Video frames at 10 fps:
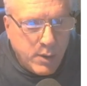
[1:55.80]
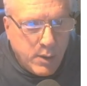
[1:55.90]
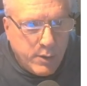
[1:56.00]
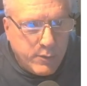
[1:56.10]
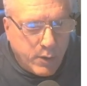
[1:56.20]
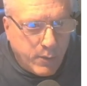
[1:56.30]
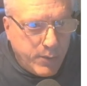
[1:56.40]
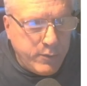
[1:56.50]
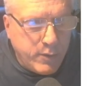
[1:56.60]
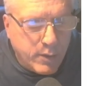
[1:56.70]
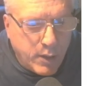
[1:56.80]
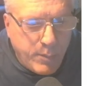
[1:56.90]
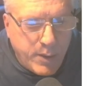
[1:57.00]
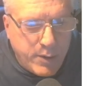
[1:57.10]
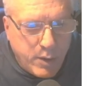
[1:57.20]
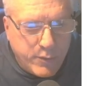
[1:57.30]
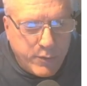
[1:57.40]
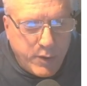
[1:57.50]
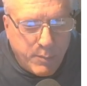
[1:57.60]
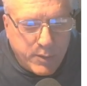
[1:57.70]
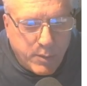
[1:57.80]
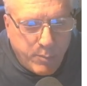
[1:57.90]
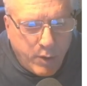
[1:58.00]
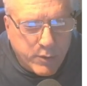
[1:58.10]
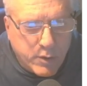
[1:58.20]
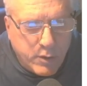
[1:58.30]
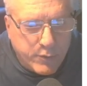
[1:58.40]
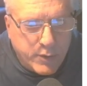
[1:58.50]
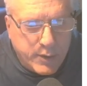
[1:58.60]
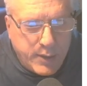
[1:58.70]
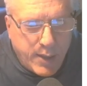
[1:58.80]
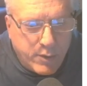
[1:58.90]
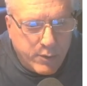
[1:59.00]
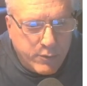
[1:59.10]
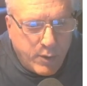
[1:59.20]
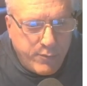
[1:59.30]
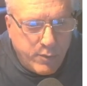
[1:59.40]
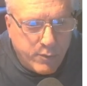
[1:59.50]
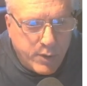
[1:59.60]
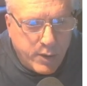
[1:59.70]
So this is a little bit nervous here, but the balls are close together, so I feel very